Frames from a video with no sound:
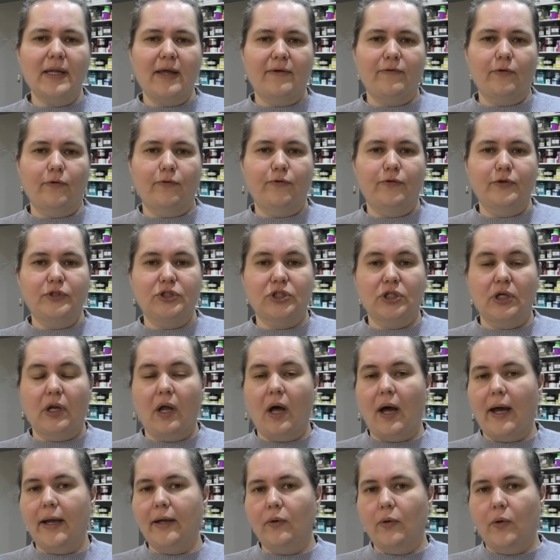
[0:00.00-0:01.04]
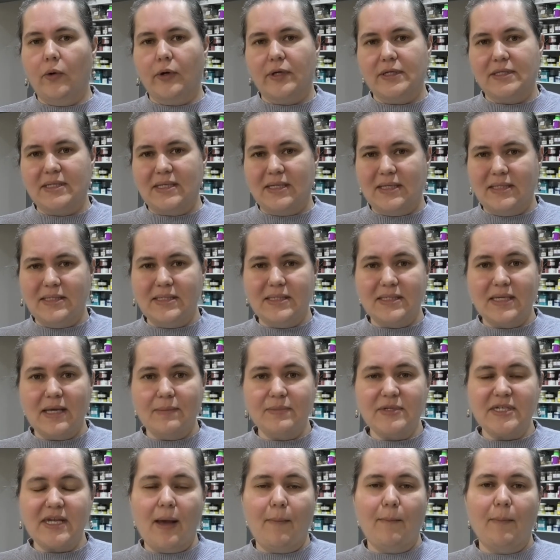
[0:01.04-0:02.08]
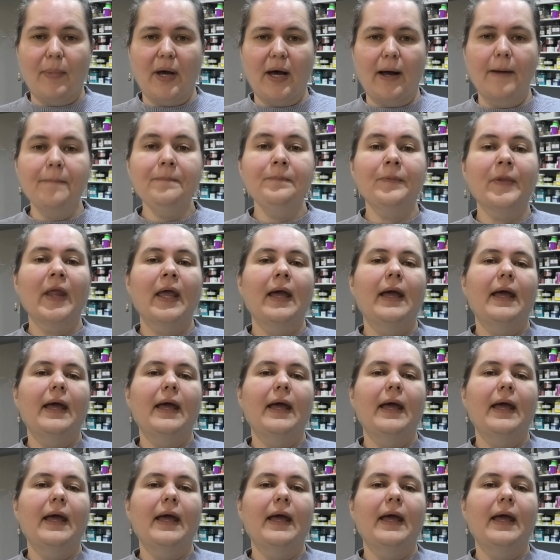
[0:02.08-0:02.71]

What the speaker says: level for July, August and September.